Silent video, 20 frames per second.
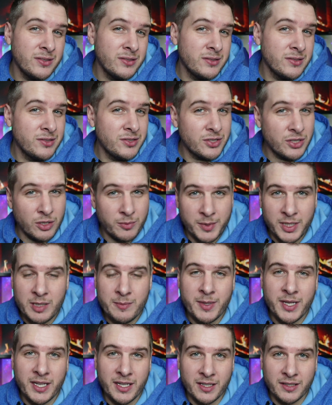Germany
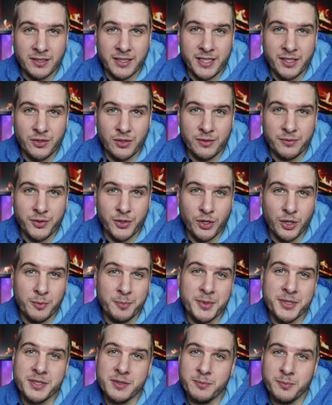being a leader of Europe
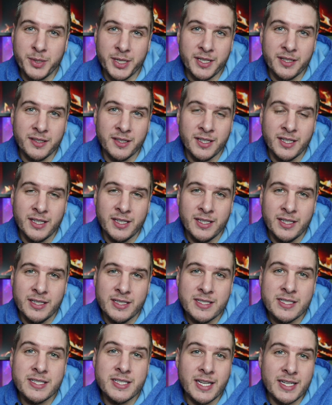is a bit
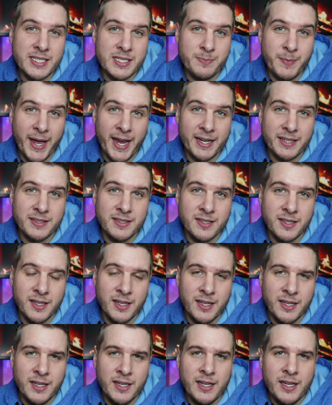suspect.
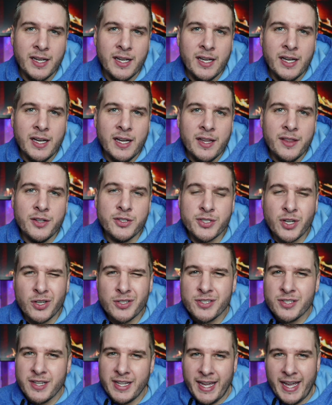There's
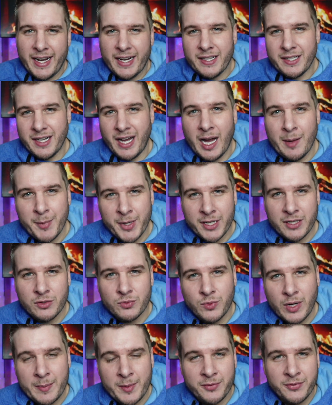also the economic
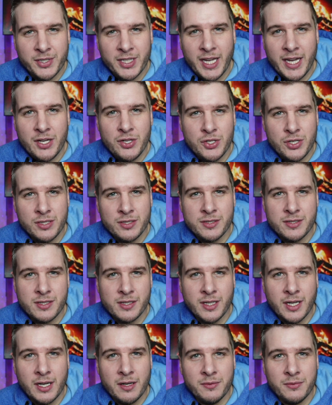ramifications
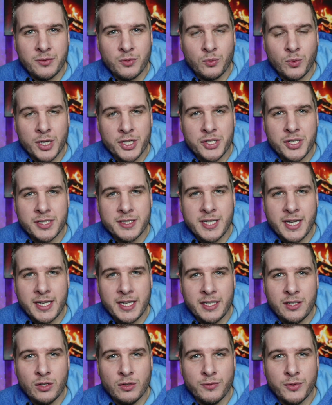of Russia
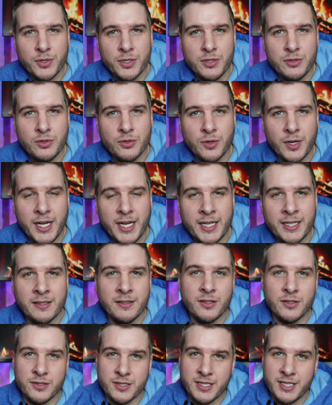taking over Ukraine.
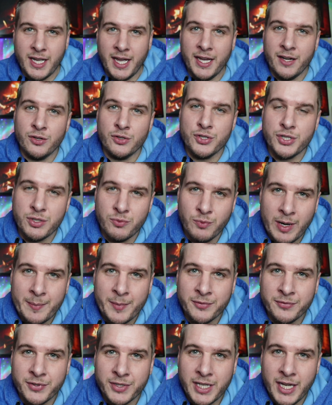There's the energy
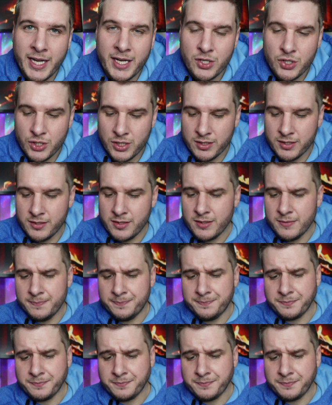ramifications.